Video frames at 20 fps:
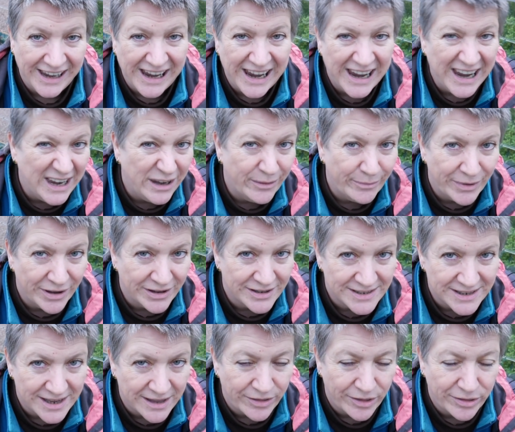in
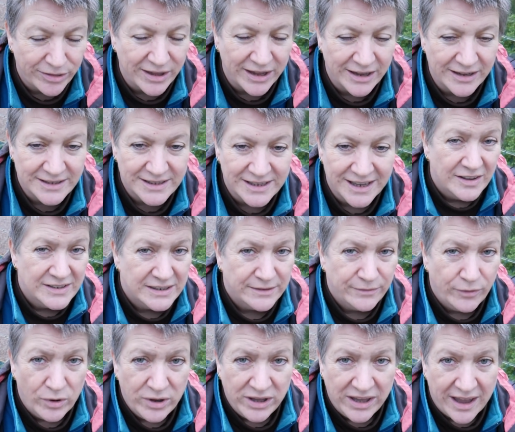amongst other things.
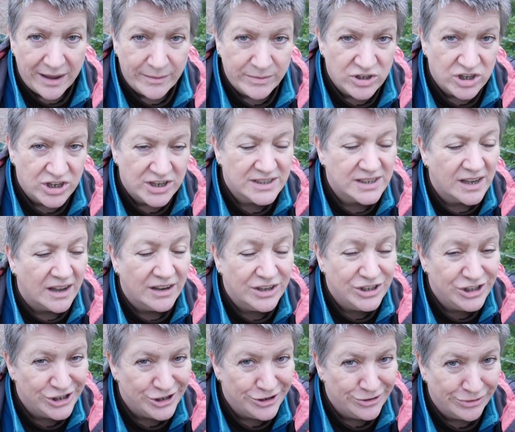Savoy cabbages I
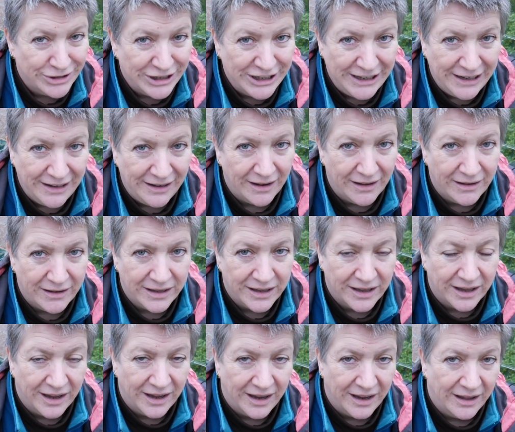do really
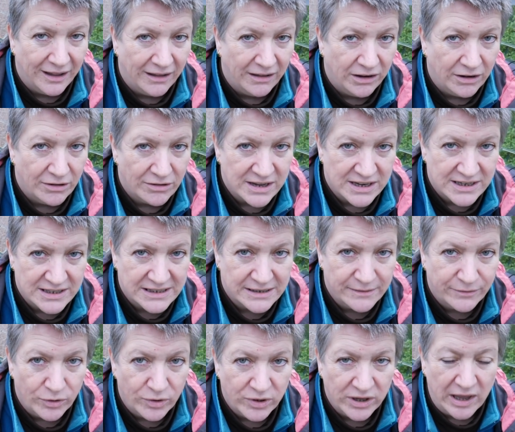like, and I'll get a
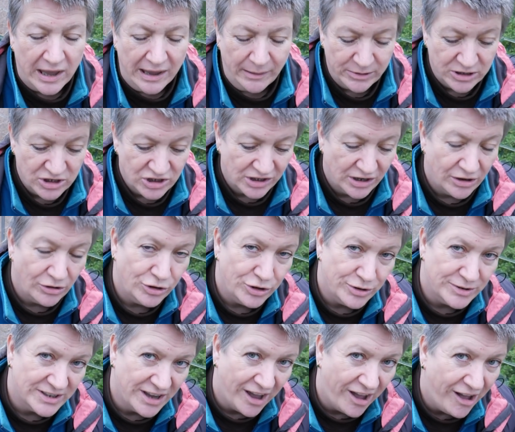Savoy cabbage and I'll
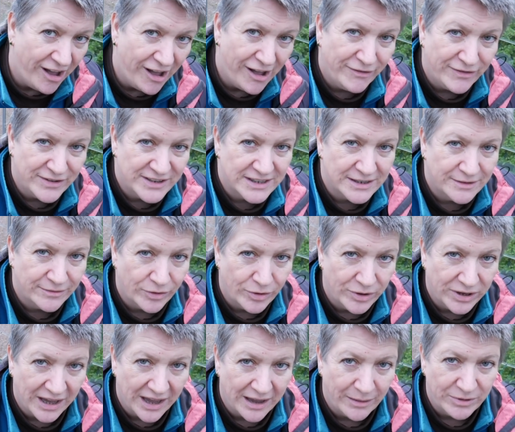use half a
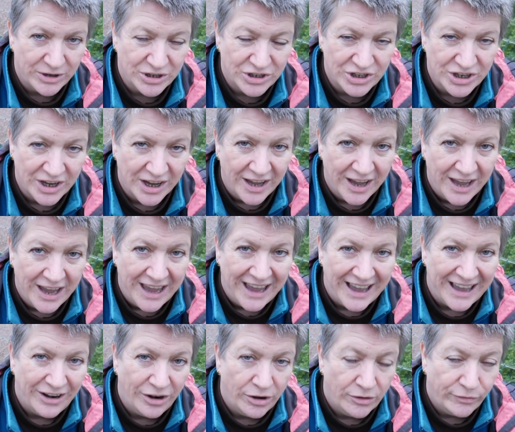Savoy cabbage,
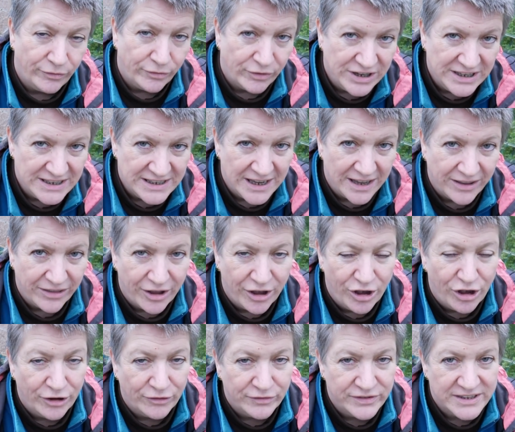and I'll freeze the other
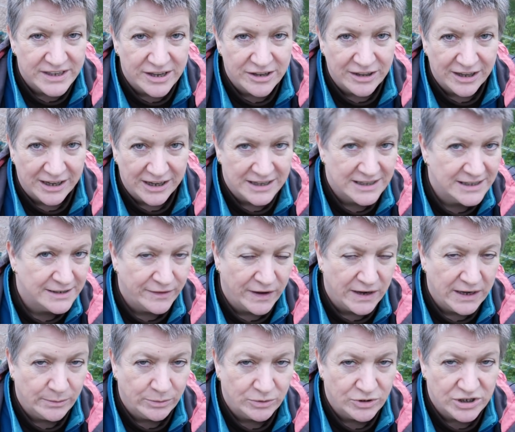half so that it's
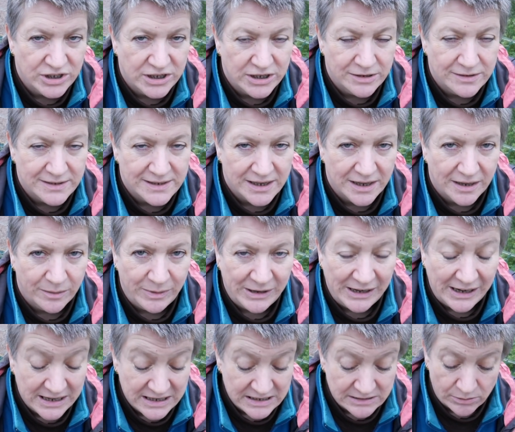available to use a
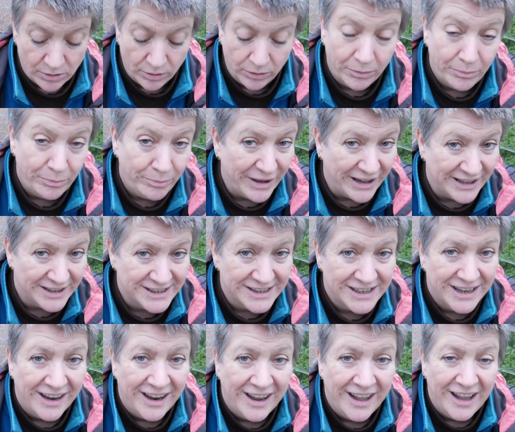bit later on, but
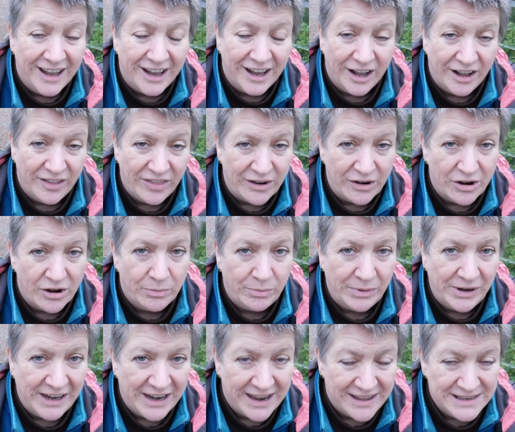there are
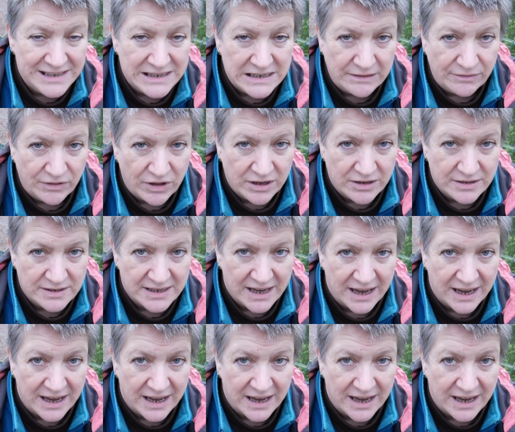plenty of those